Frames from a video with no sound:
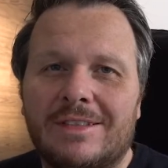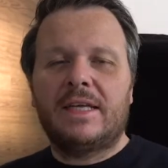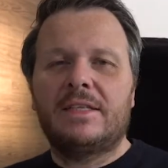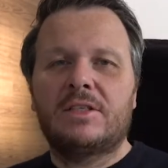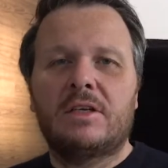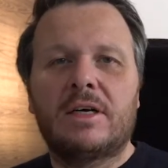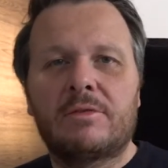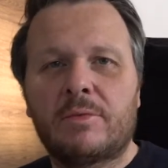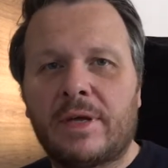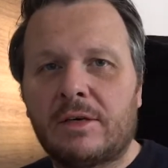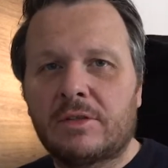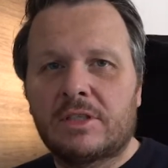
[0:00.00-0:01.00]
Head into Lightroom
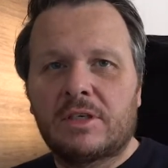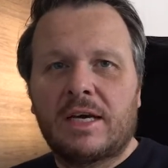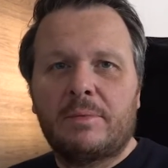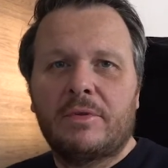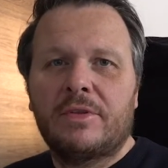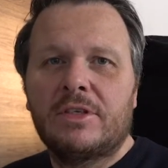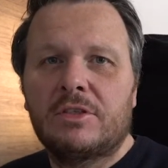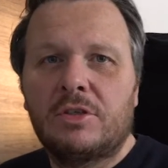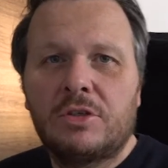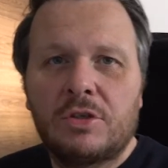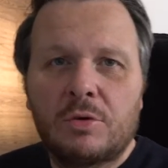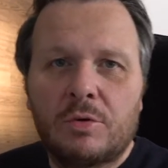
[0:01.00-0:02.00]
now, because there's a couple of things that you
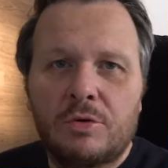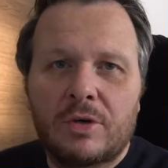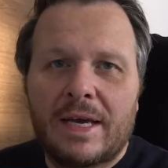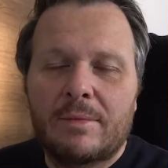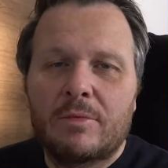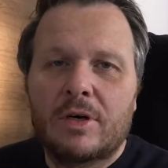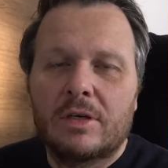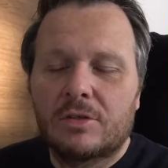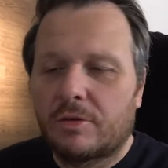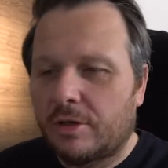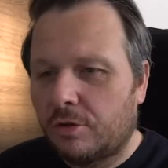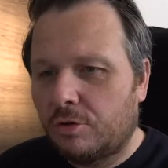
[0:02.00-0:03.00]
can do on your
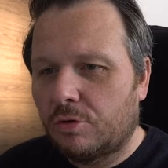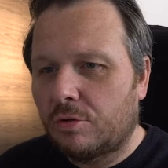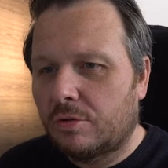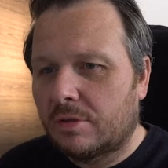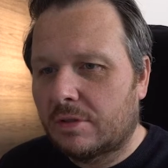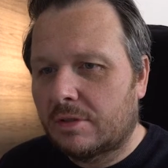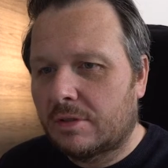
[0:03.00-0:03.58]
on your